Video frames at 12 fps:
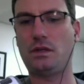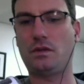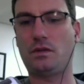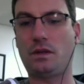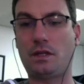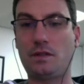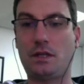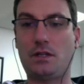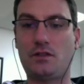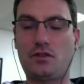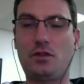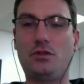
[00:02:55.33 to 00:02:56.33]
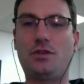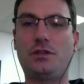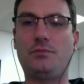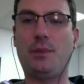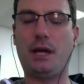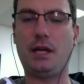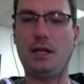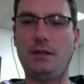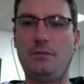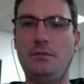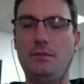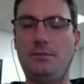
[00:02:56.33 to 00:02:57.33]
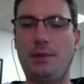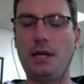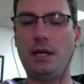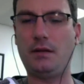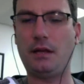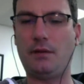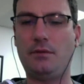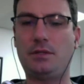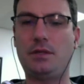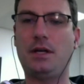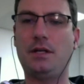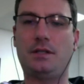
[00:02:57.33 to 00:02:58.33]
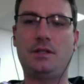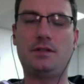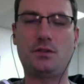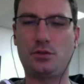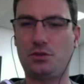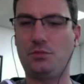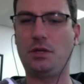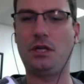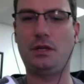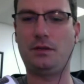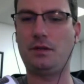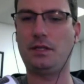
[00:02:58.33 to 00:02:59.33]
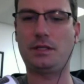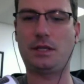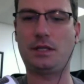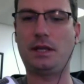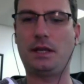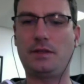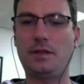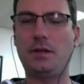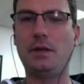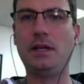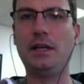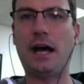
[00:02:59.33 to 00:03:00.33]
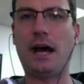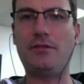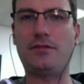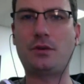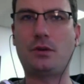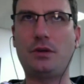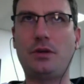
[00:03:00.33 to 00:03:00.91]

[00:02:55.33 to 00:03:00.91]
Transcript: things like search and paid advertising and social media and things like that. So I've sort of